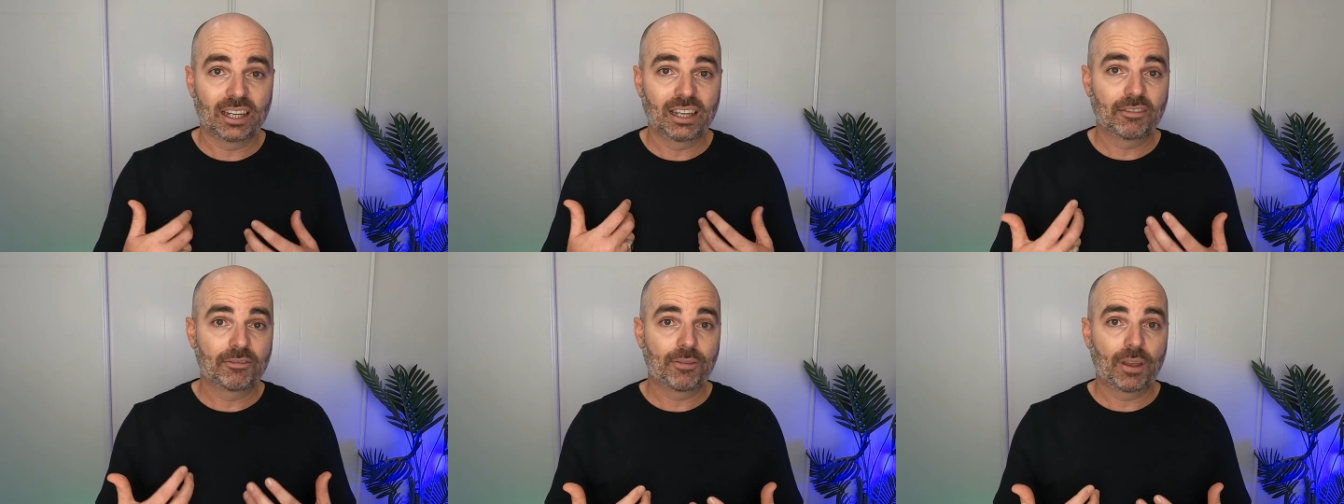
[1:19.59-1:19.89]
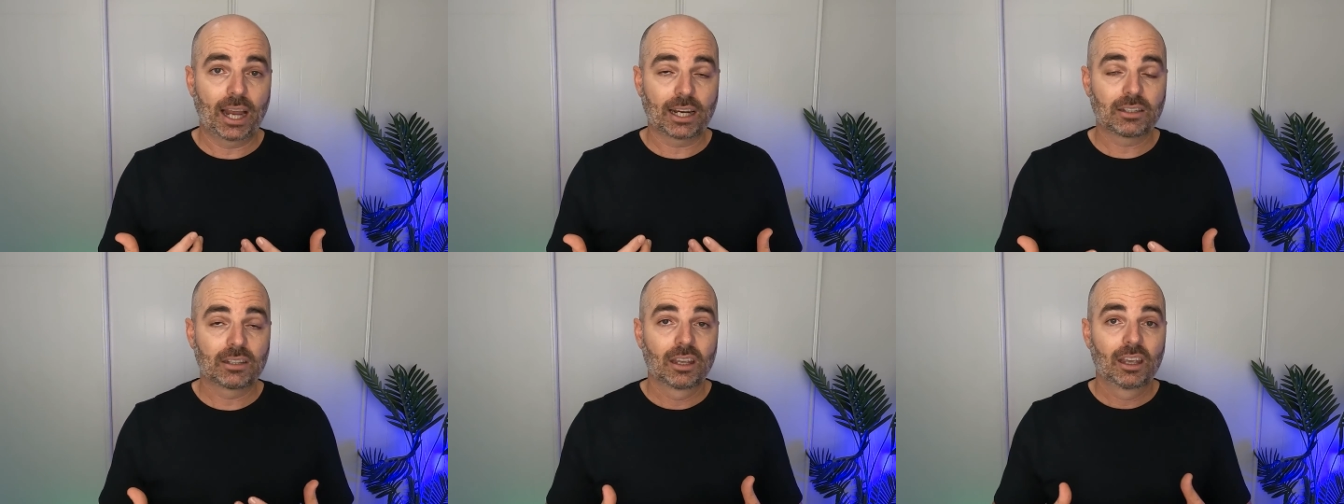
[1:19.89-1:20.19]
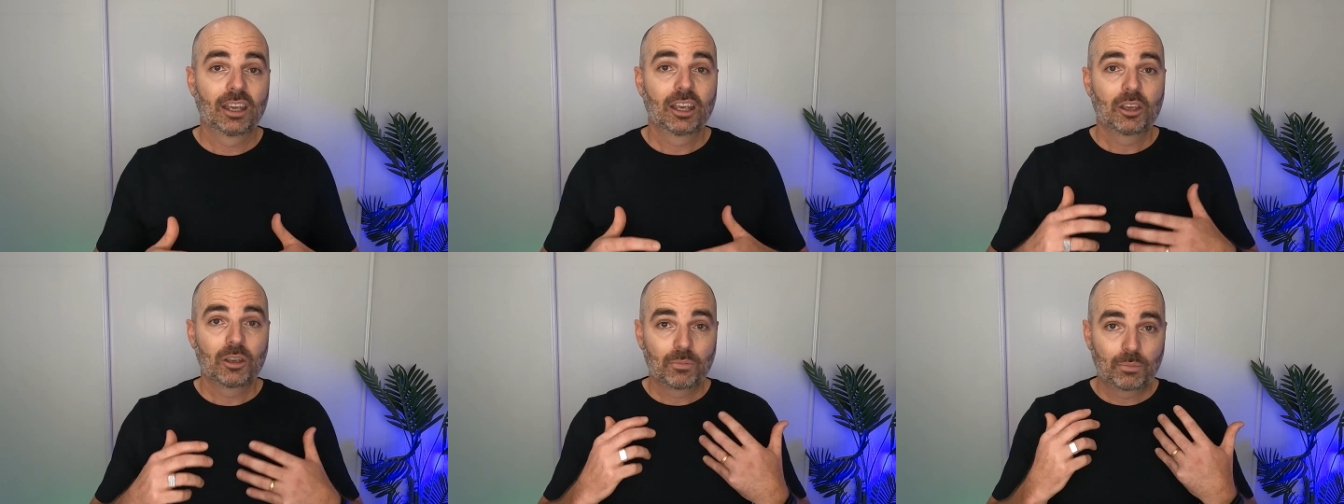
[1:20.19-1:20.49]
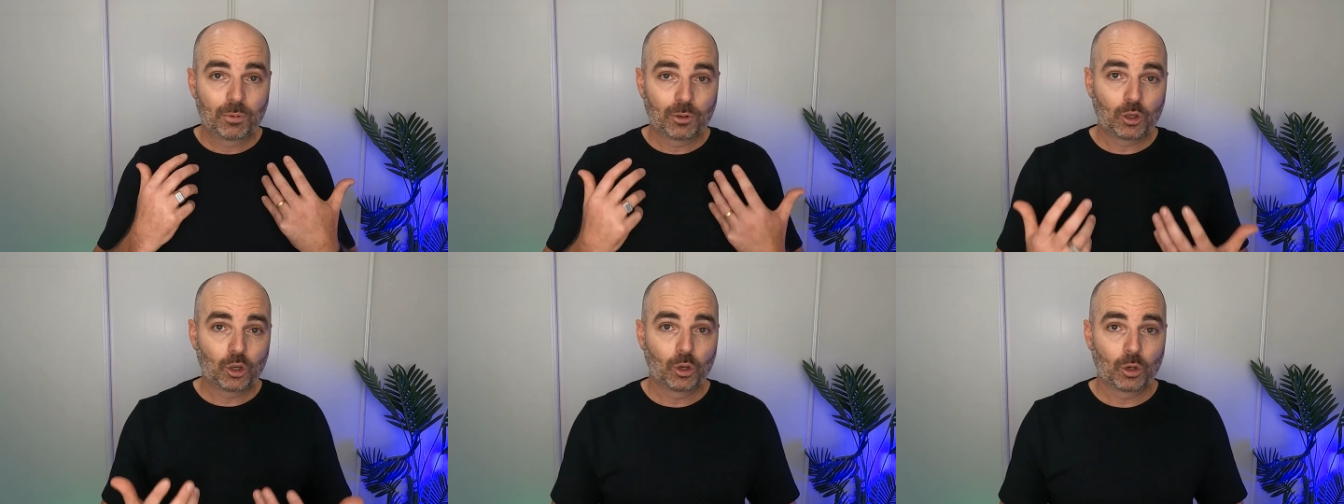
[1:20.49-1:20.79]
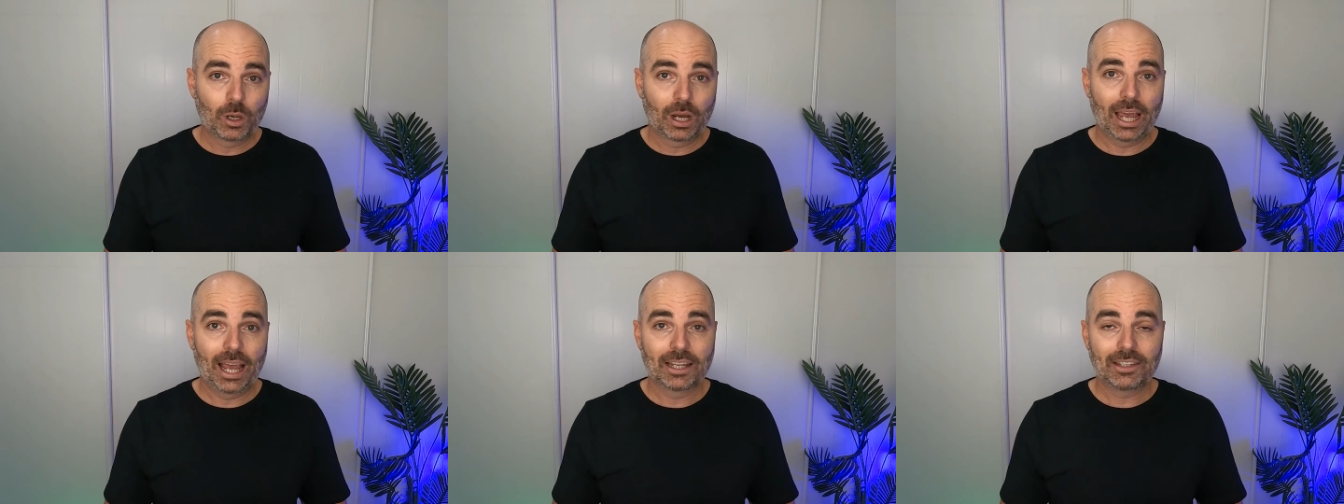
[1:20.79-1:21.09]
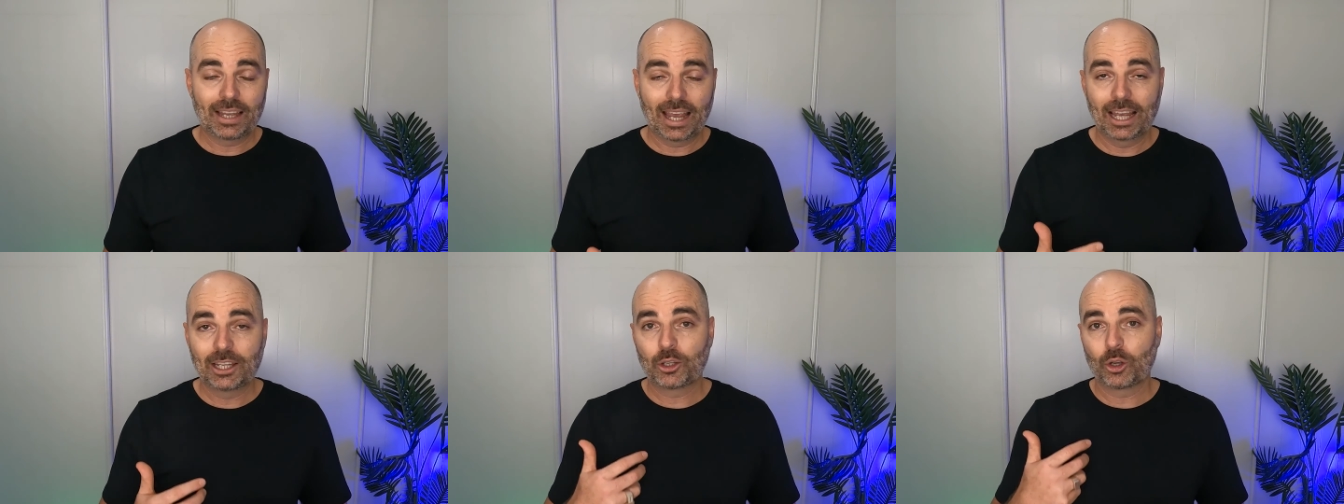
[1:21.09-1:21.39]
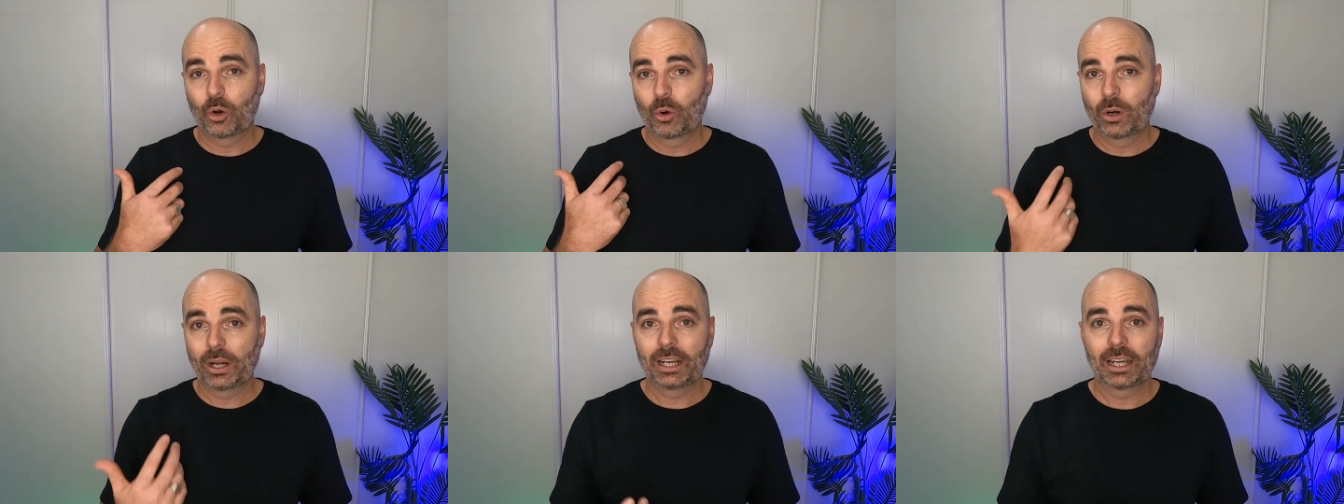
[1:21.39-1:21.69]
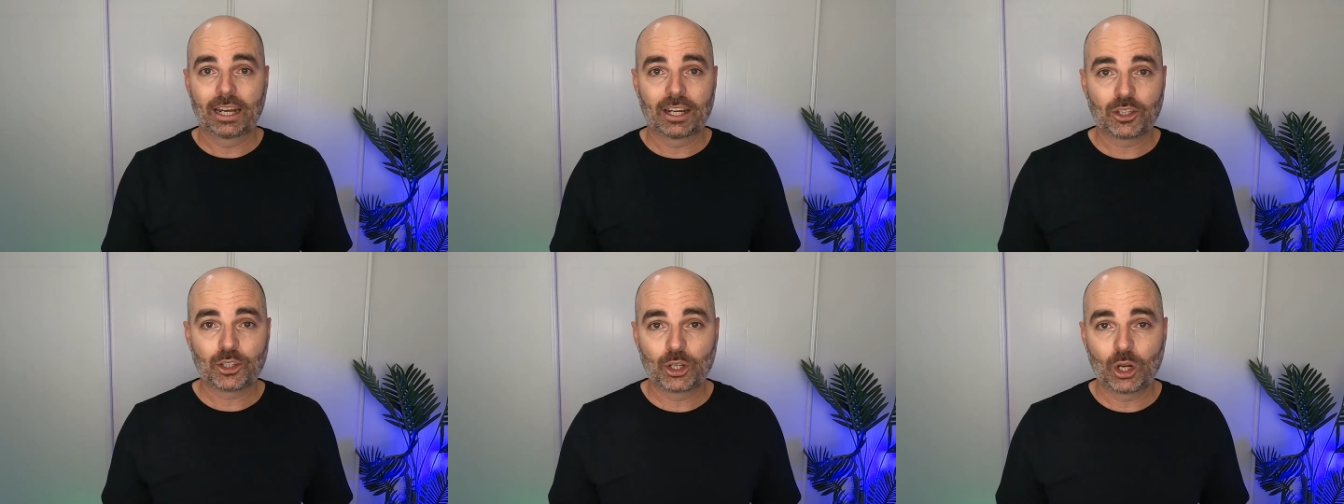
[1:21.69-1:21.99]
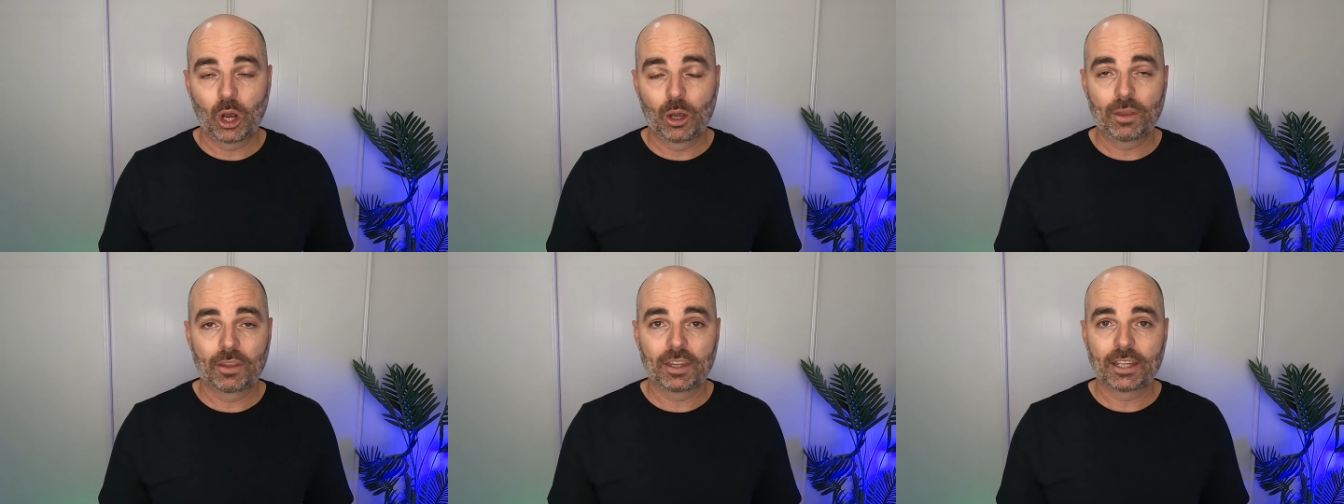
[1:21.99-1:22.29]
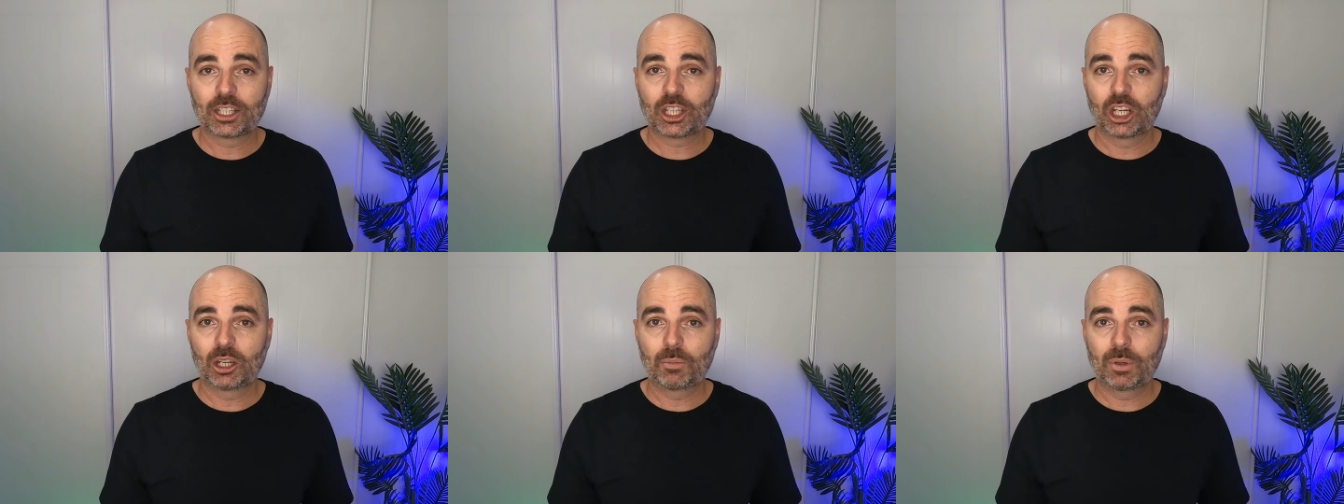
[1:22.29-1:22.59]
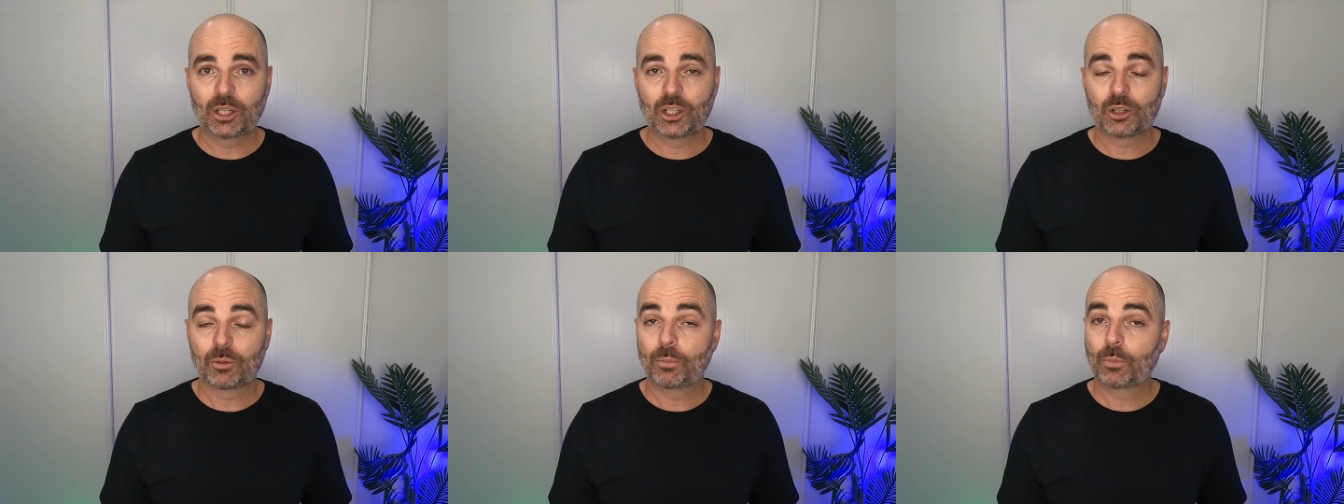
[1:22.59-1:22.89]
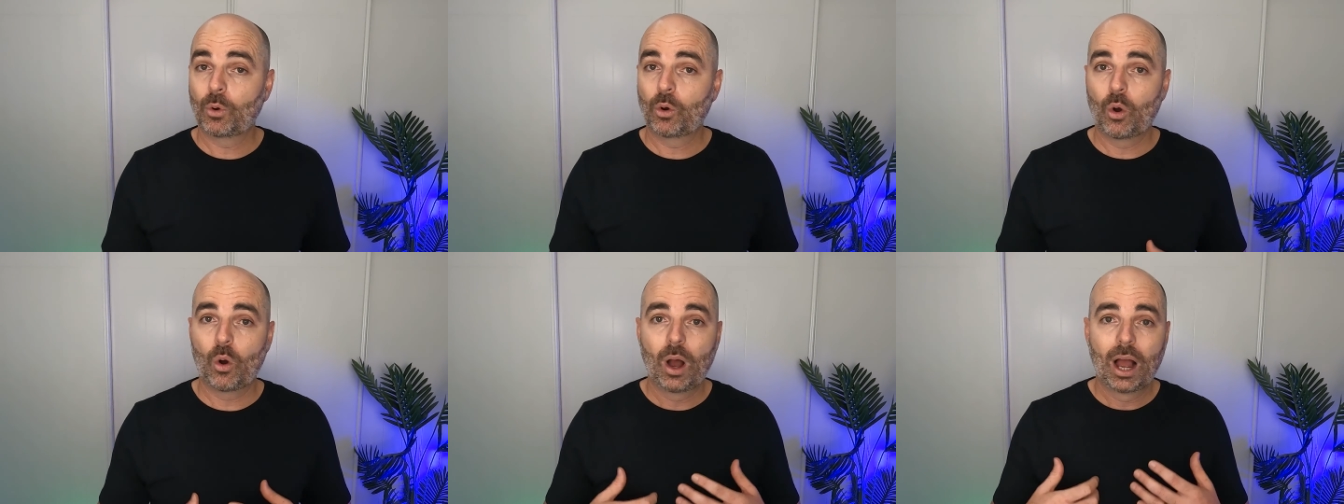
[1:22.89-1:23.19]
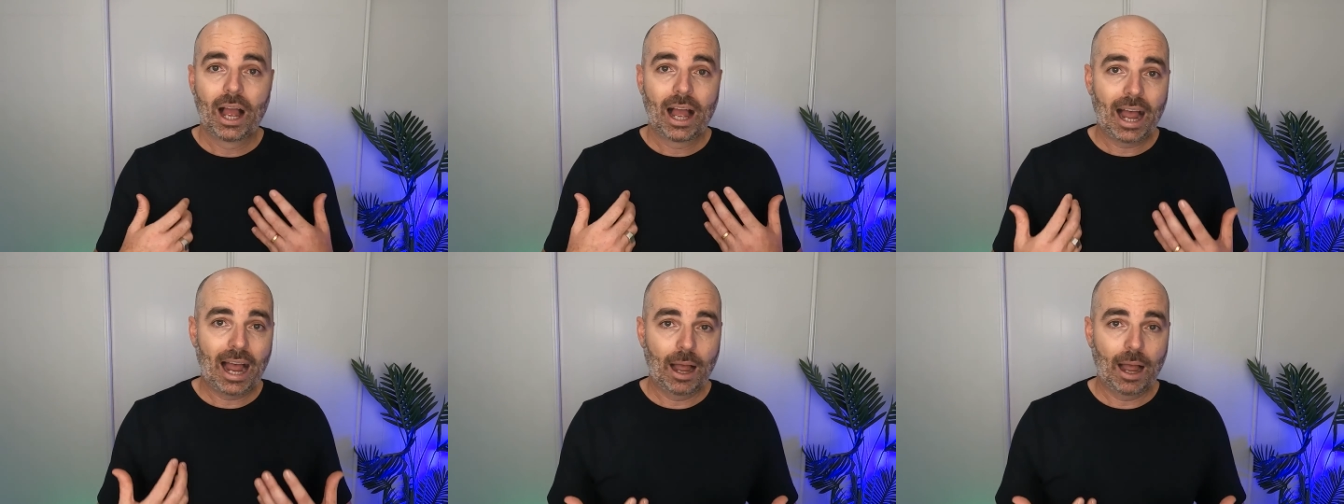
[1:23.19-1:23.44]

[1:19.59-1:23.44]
In fact, Google Ads has already let us know that there's going to be some more